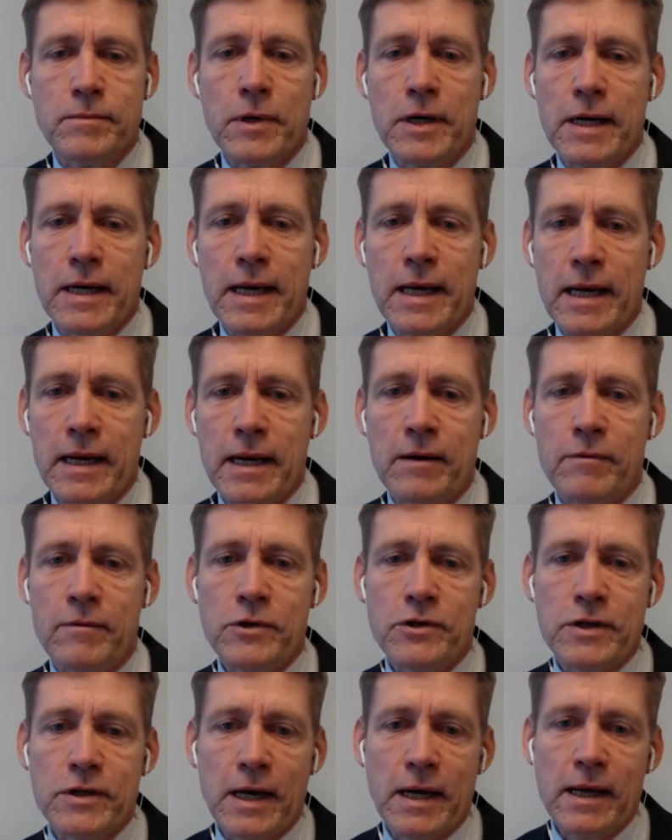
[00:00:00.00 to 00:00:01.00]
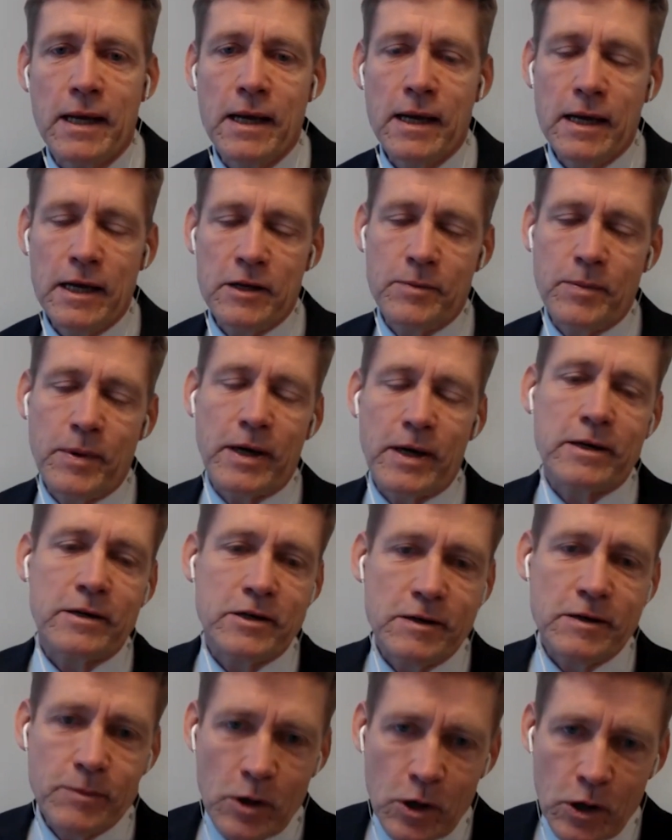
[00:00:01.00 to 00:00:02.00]
But again, I would say is
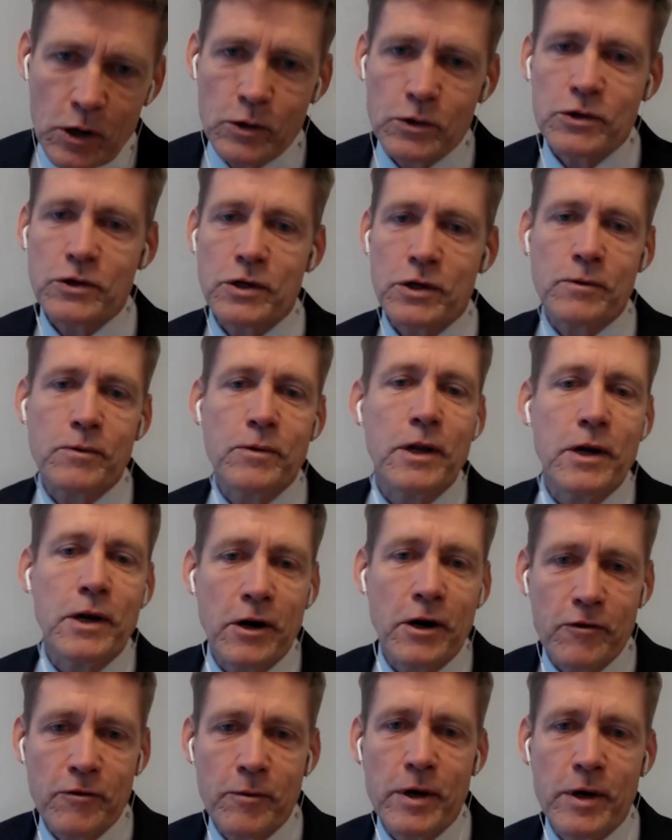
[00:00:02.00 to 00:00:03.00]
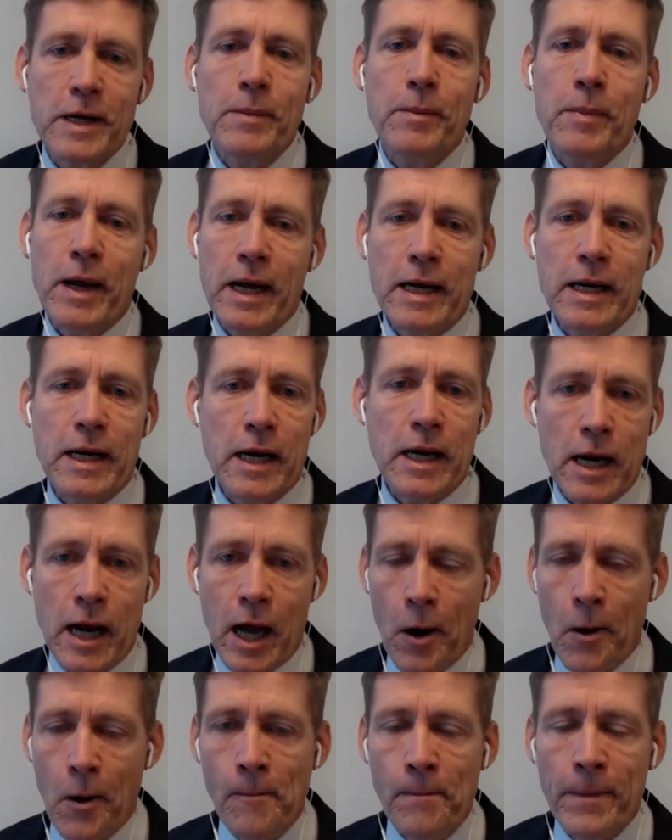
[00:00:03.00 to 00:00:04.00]
partnership close, not with a lot of money paid in
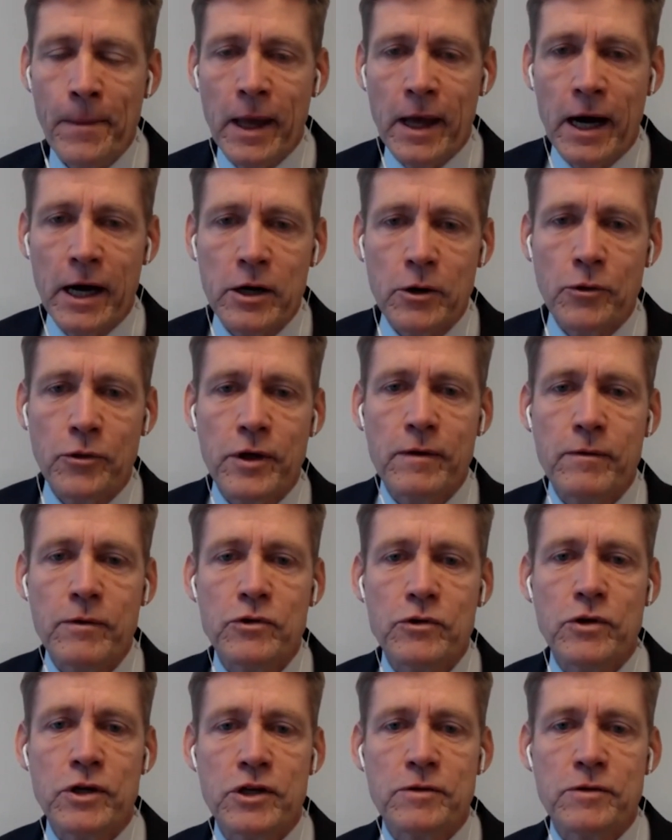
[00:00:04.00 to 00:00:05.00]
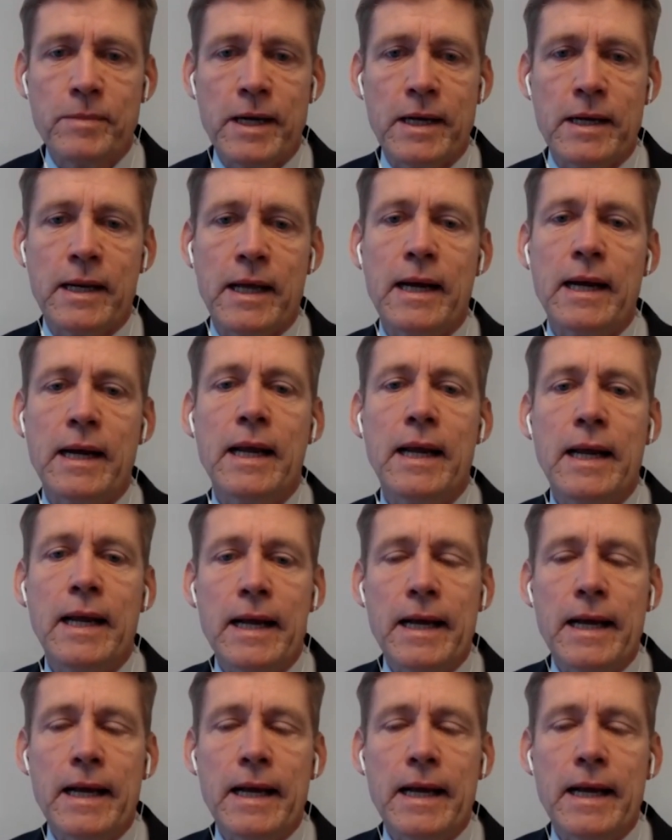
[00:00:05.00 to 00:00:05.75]
now. I don't think we should expect that.